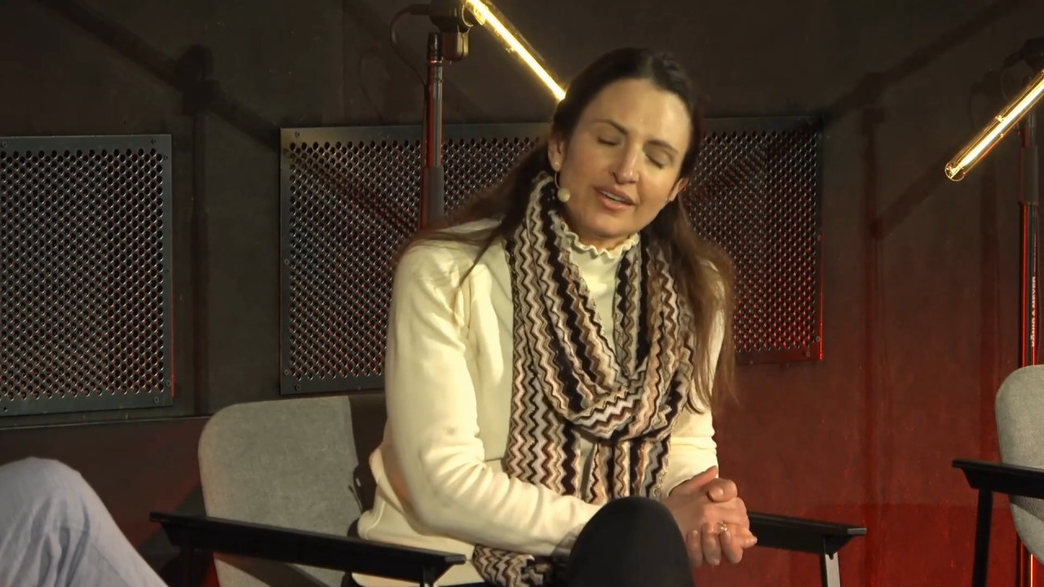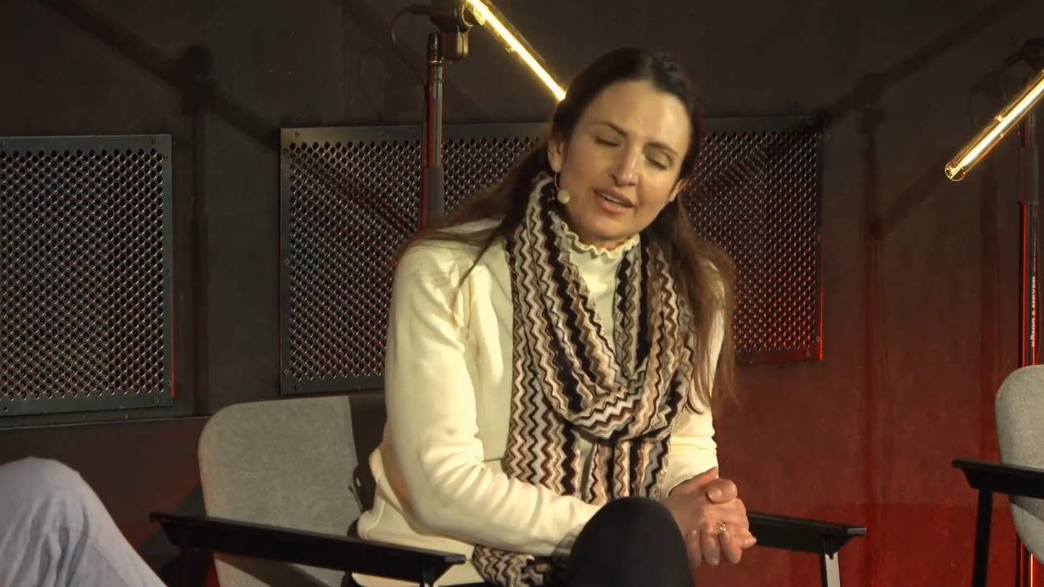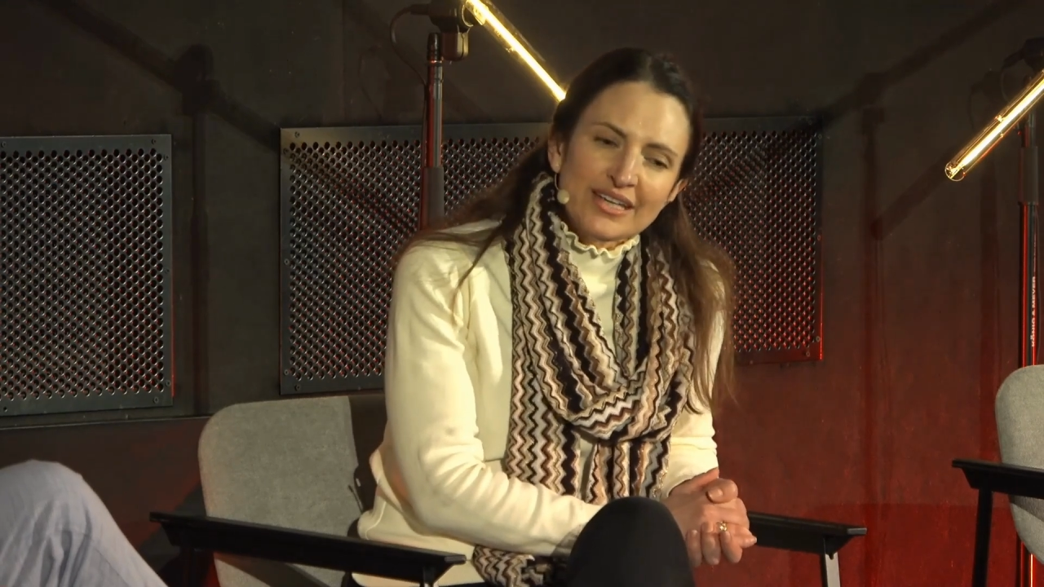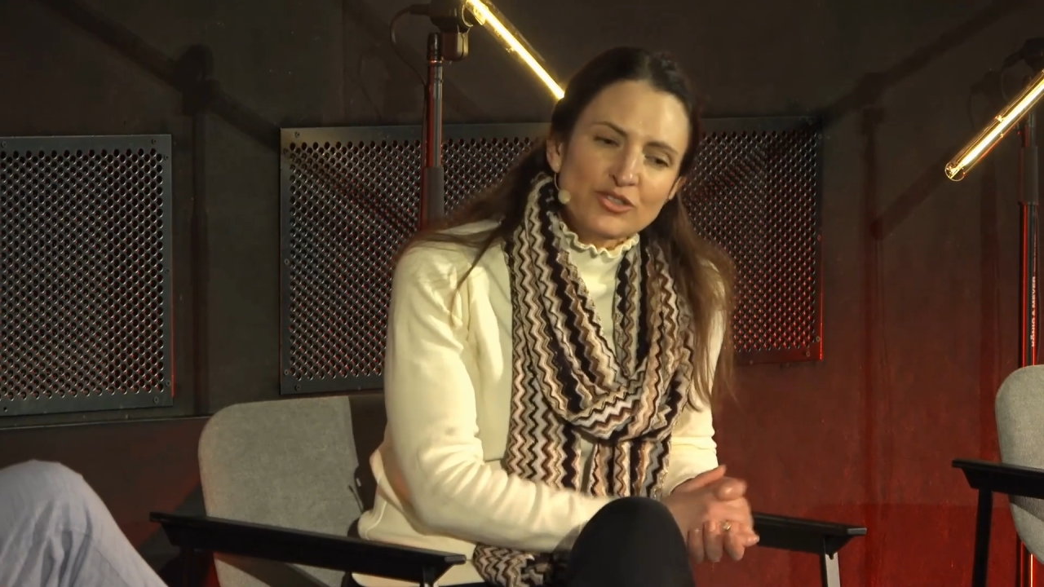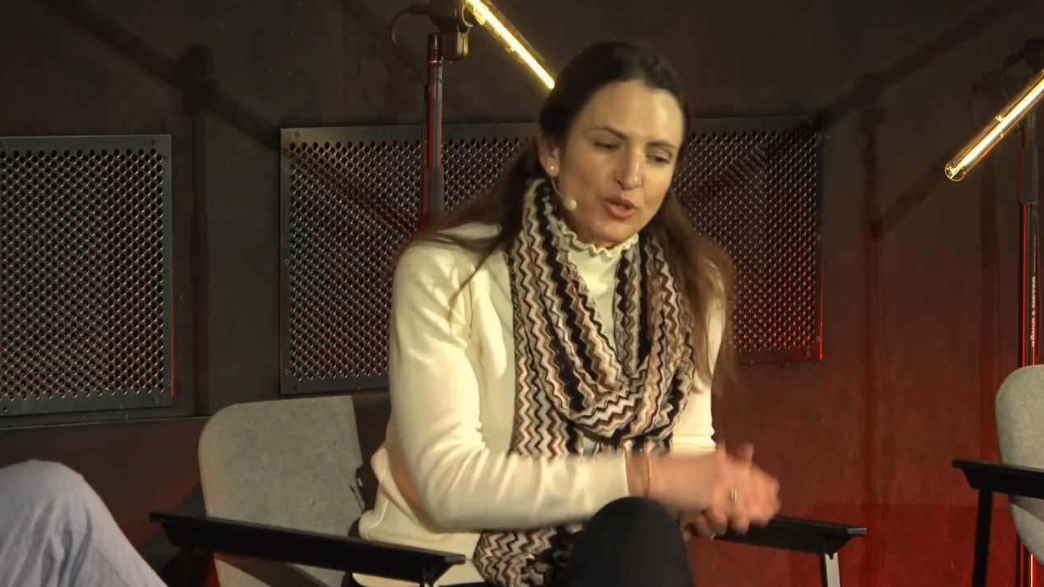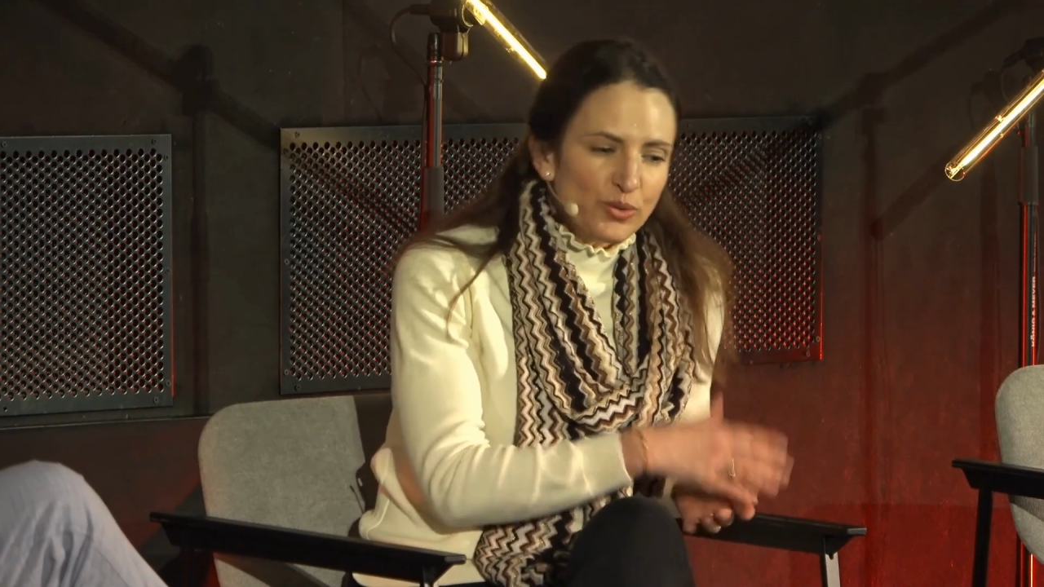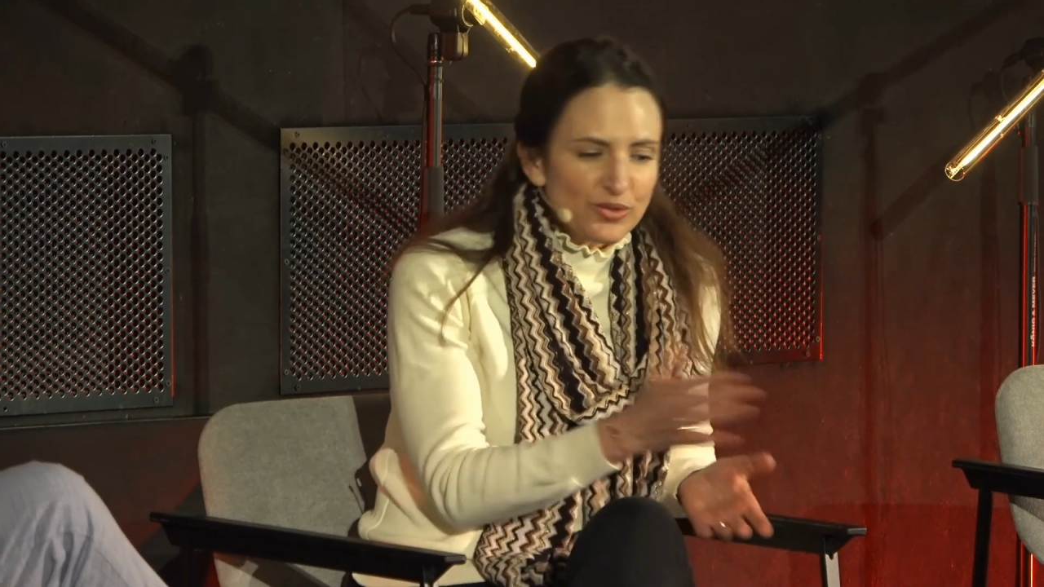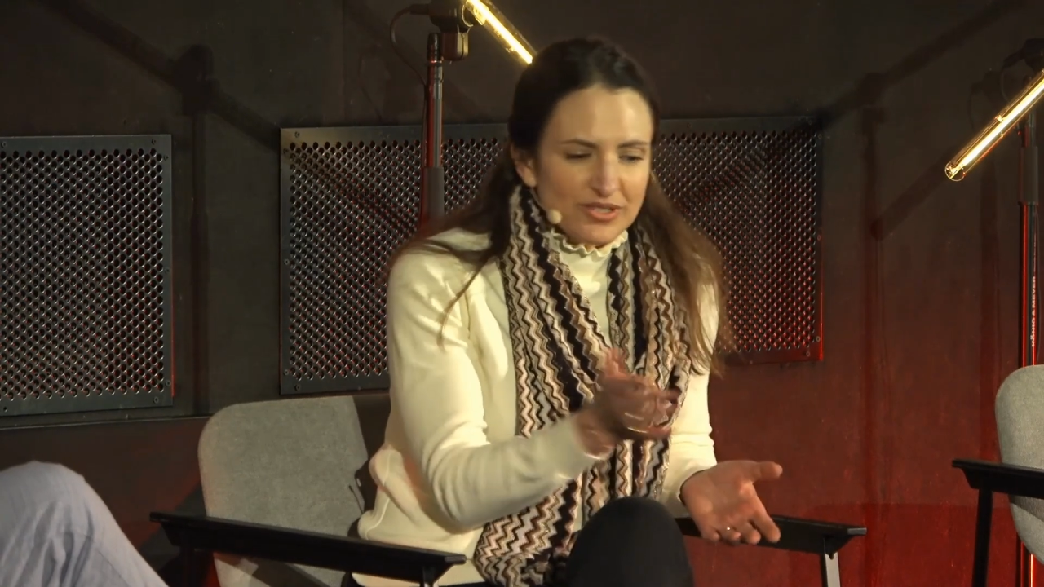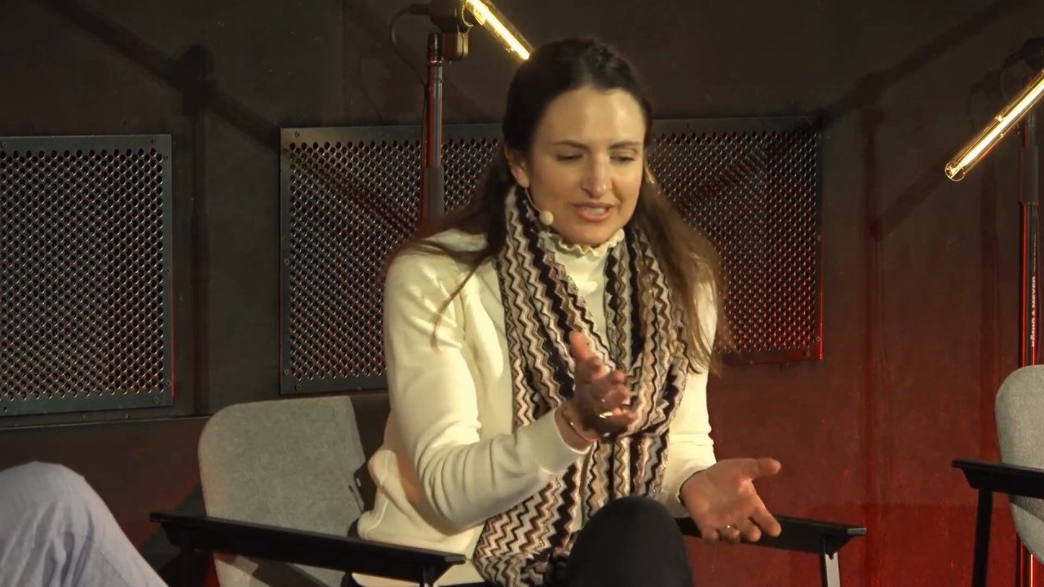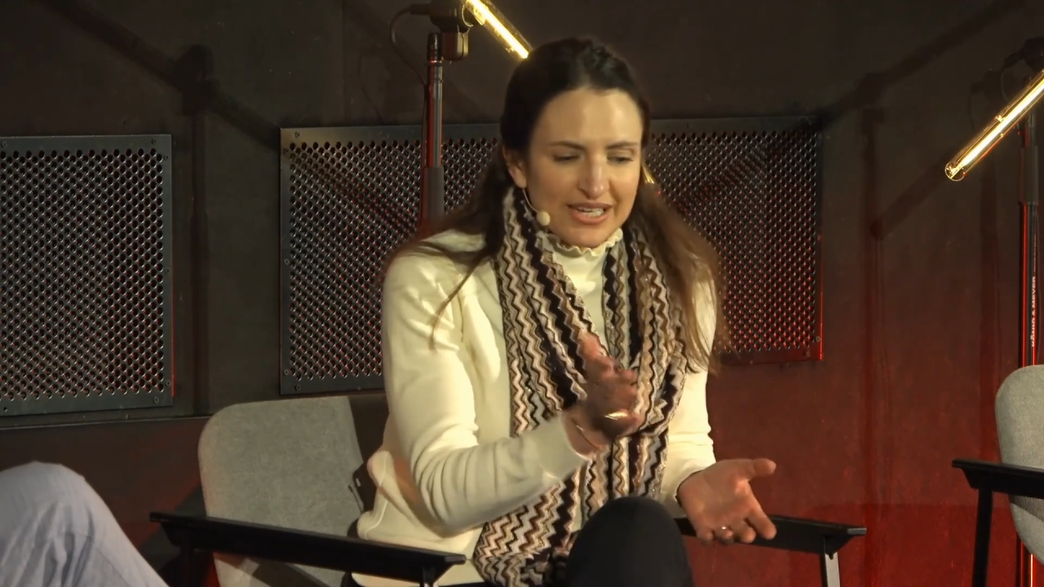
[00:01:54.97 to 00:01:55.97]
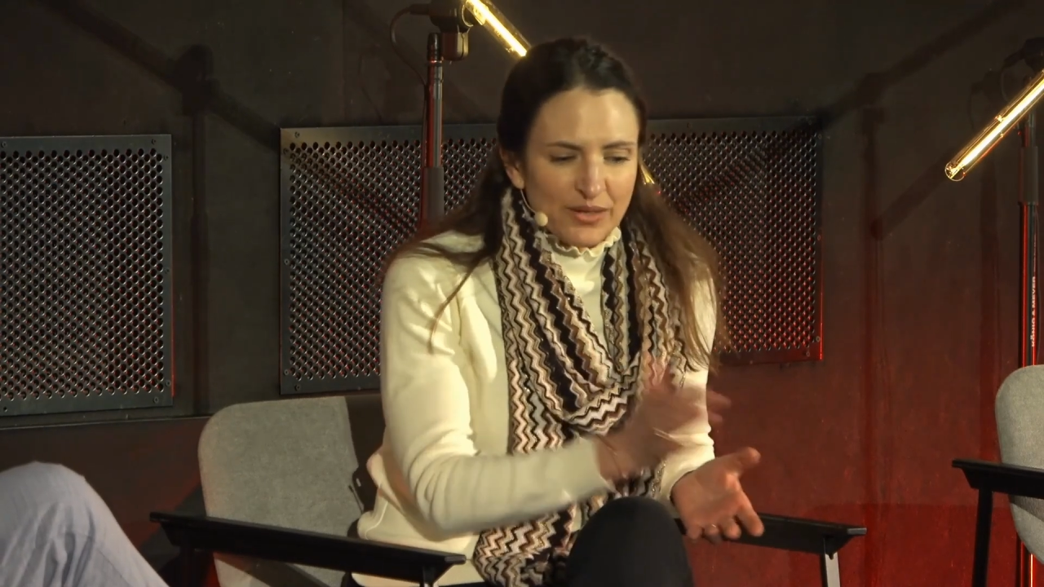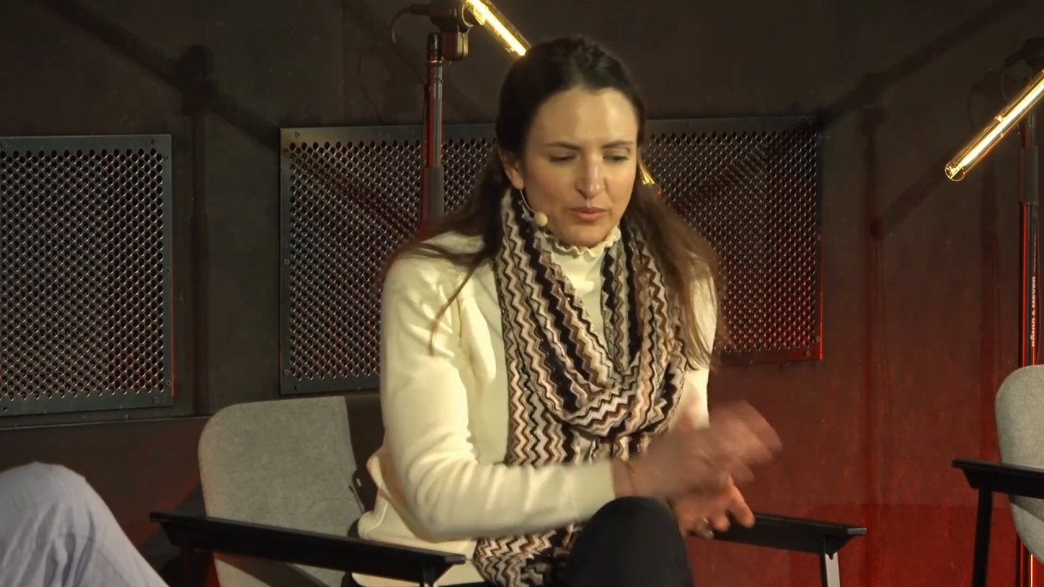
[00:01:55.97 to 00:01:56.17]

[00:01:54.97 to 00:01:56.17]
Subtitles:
In total today,